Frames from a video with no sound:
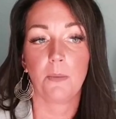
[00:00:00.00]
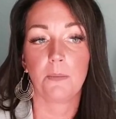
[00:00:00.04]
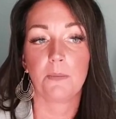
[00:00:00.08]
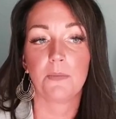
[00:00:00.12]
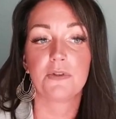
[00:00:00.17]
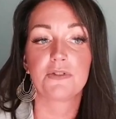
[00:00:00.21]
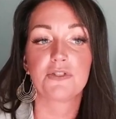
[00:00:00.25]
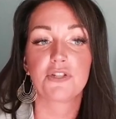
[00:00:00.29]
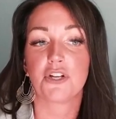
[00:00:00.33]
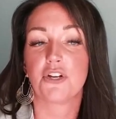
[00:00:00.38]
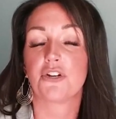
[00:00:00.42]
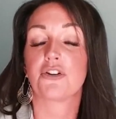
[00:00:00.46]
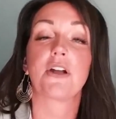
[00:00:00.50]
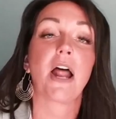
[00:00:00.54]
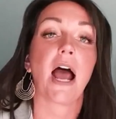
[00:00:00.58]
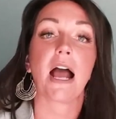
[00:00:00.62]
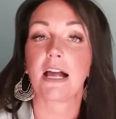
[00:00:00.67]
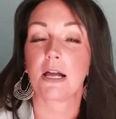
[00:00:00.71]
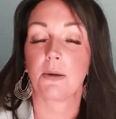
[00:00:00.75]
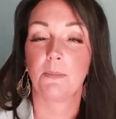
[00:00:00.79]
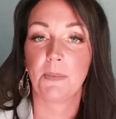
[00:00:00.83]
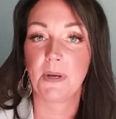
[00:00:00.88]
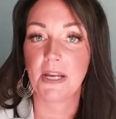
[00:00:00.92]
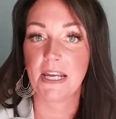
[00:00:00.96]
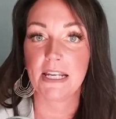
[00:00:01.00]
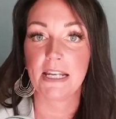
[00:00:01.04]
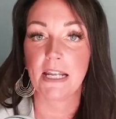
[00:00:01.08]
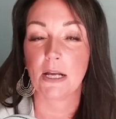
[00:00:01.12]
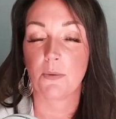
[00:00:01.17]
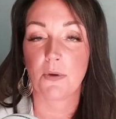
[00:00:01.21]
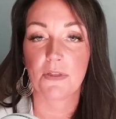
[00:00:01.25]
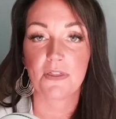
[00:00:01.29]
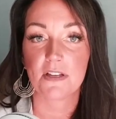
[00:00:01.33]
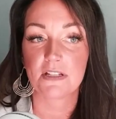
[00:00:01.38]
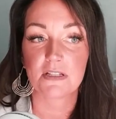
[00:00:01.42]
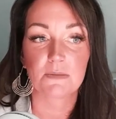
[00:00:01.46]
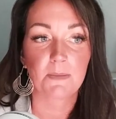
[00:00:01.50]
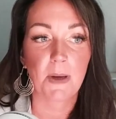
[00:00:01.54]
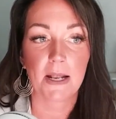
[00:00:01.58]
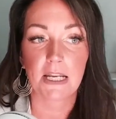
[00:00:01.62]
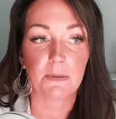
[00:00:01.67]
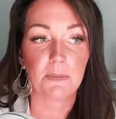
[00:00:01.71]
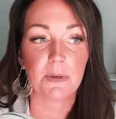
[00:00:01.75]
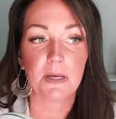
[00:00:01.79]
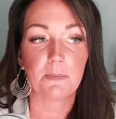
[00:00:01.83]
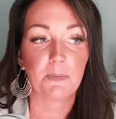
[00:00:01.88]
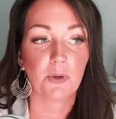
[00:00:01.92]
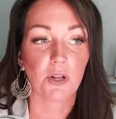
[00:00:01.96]
So you're not competing with as many
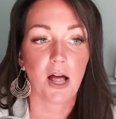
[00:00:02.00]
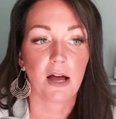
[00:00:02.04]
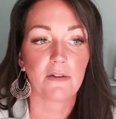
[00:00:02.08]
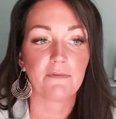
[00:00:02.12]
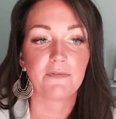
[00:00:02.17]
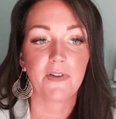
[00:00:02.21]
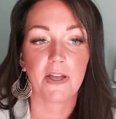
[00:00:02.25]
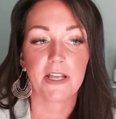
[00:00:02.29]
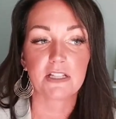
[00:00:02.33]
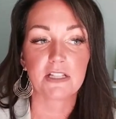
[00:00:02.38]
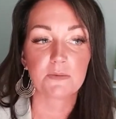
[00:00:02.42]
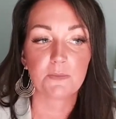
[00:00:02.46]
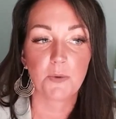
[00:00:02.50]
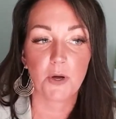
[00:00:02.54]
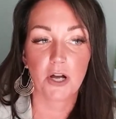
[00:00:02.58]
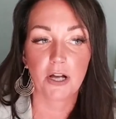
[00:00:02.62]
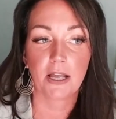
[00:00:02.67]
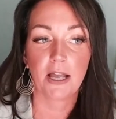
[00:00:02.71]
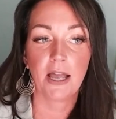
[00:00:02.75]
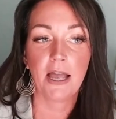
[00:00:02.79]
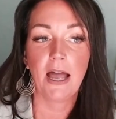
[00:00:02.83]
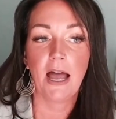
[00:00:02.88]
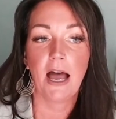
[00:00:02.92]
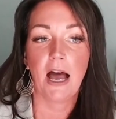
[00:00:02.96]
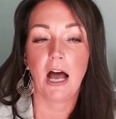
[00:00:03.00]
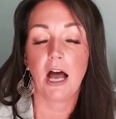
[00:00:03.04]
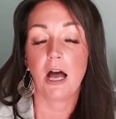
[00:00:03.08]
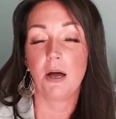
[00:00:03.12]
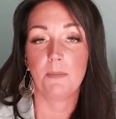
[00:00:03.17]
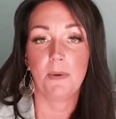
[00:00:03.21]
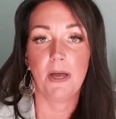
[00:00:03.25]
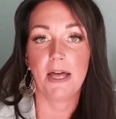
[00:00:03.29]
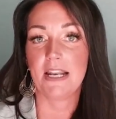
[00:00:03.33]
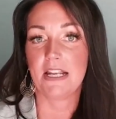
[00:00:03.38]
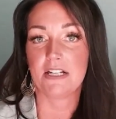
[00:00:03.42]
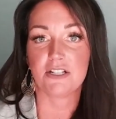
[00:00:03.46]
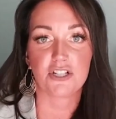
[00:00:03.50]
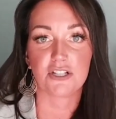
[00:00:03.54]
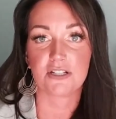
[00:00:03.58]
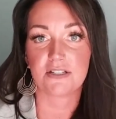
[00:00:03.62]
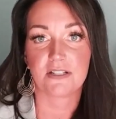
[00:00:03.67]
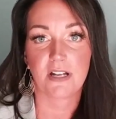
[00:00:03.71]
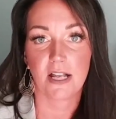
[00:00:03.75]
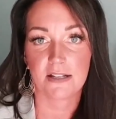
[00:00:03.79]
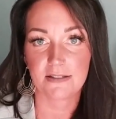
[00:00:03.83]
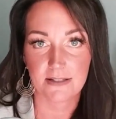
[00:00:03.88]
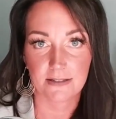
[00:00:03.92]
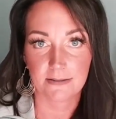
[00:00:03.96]
people on Facebook, and
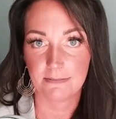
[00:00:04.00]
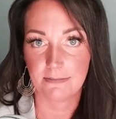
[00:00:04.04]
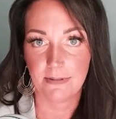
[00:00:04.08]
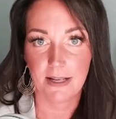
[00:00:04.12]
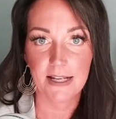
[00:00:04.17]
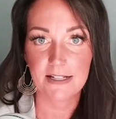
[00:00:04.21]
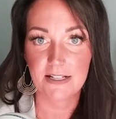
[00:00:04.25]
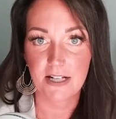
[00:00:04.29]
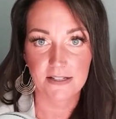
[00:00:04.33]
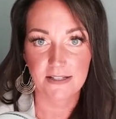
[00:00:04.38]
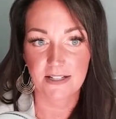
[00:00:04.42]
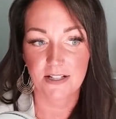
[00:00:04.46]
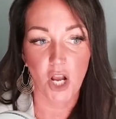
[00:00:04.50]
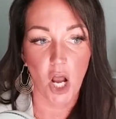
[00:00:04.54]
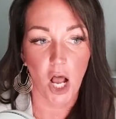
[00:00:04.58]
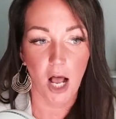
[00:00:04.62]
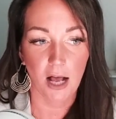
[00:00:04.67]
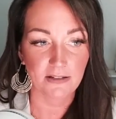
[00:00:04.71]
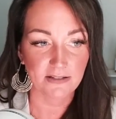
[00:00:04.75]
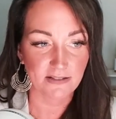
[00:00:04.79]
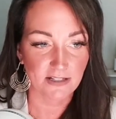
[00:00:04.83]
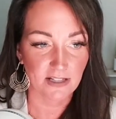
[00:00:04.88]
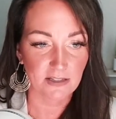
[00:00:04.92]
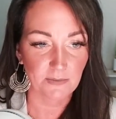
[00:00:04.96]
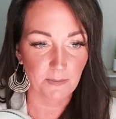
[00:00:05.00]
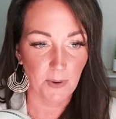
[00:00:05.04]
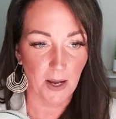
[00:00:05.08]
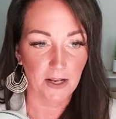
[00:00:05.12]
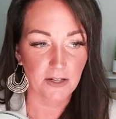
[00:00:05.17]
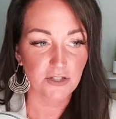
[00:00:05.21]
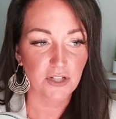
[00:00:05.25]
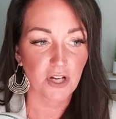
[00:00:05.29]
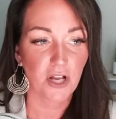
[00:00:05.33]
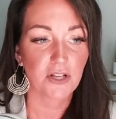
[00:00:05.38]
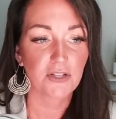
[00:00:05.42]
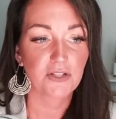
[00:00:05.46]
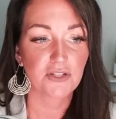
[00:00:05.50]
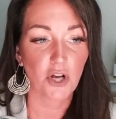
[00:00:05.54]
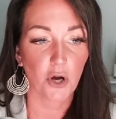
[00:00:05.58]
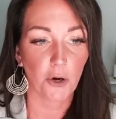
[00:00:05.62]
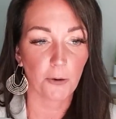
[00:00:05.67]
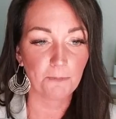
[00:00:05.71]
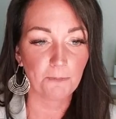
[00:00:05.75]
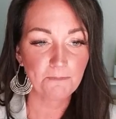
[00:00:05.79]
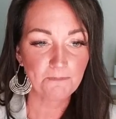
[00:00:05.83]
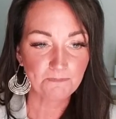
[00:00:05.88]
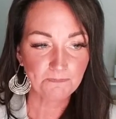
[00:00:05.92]
it doesn't cost as much. So